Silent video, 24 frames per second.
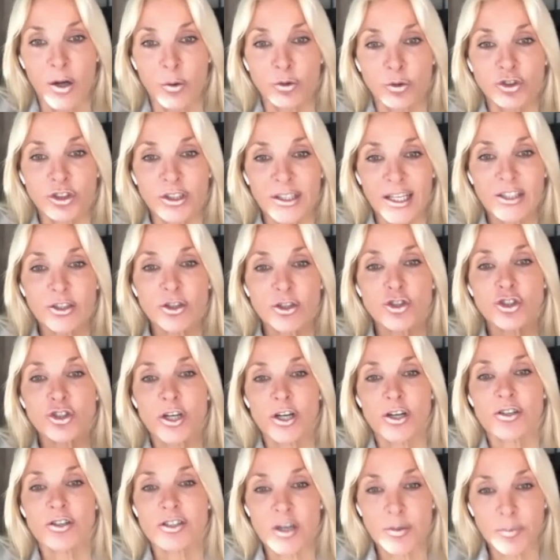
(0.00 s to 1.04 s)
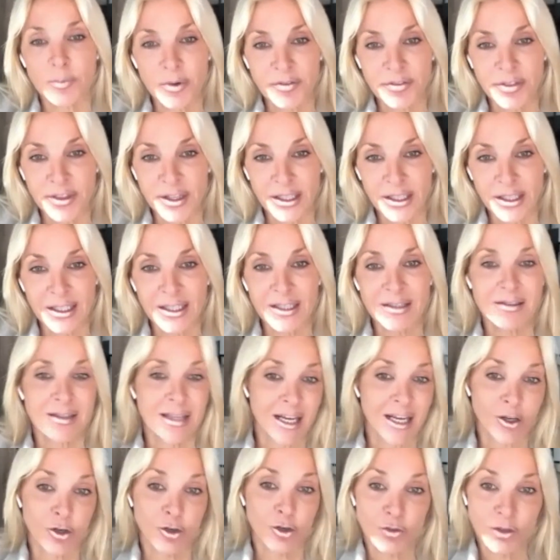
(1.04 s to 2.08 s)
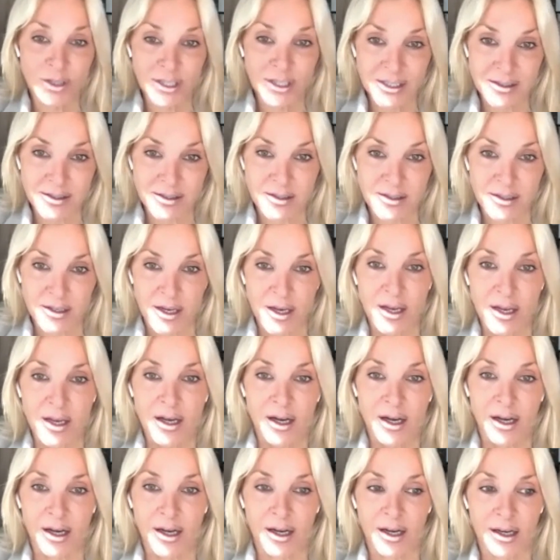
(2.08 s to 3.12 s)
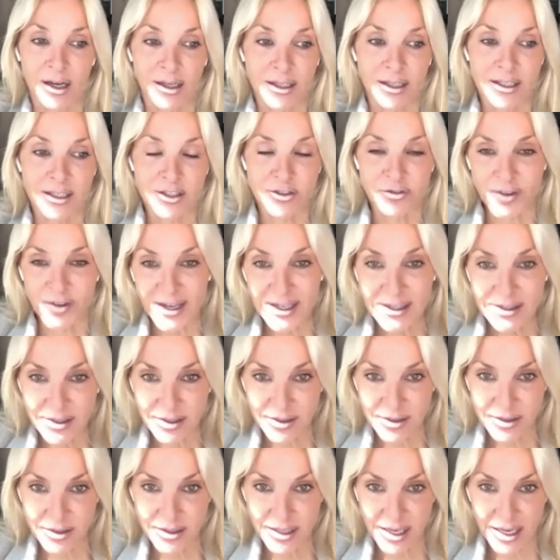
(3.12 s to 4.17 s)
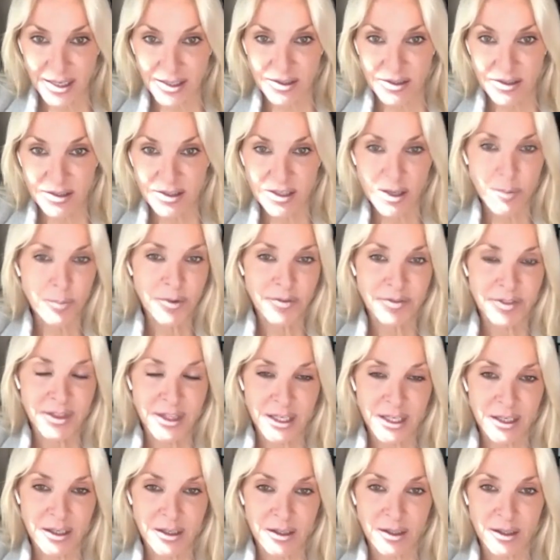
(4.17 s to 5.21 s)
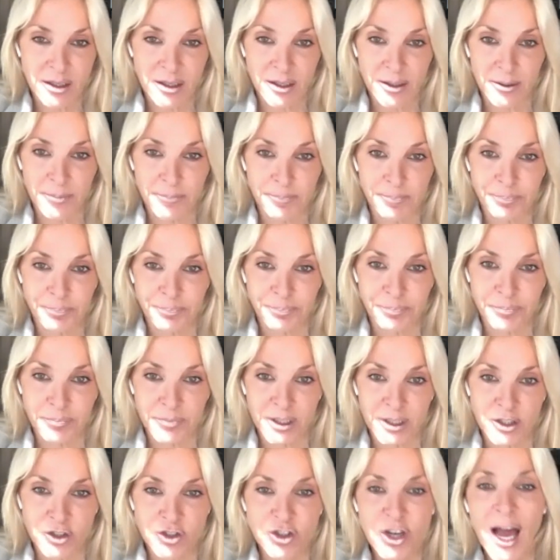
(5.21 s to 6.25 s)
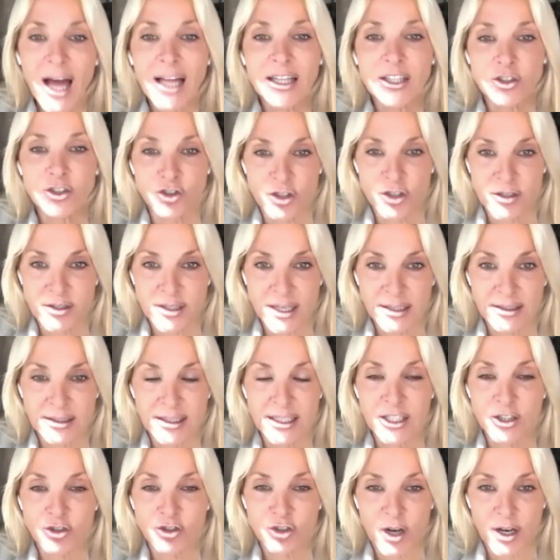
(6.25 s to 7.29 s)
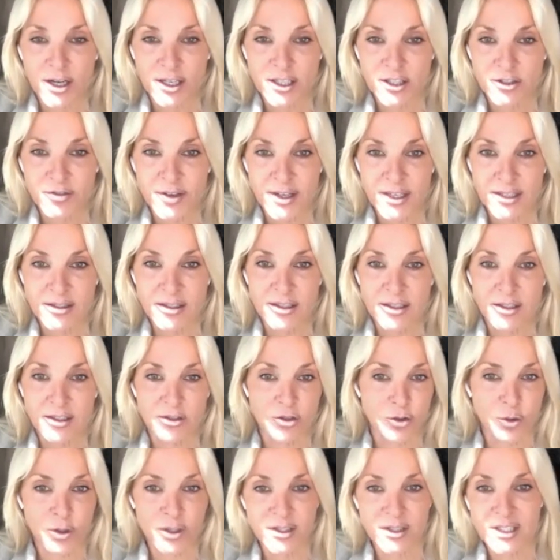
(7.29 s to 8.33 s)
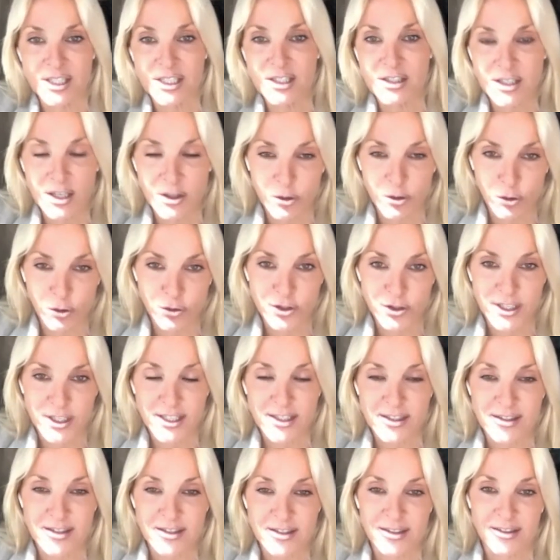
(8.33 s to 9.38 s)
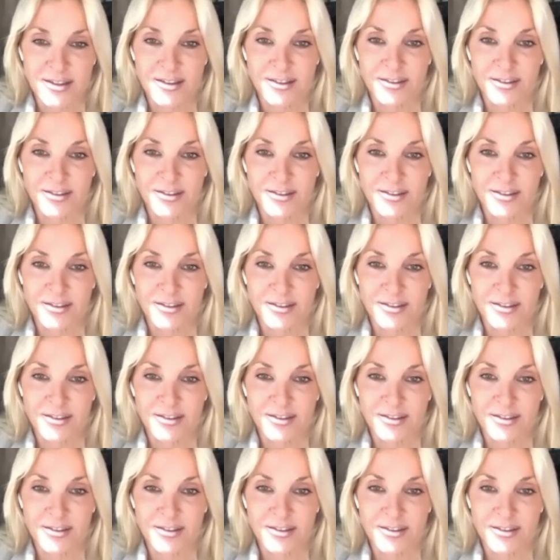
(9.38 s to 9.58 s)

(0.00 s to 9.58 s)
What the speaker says: Would you like to share some of the needs that Greece is facing today and some of the challenges that THI is facing to assist in those needs?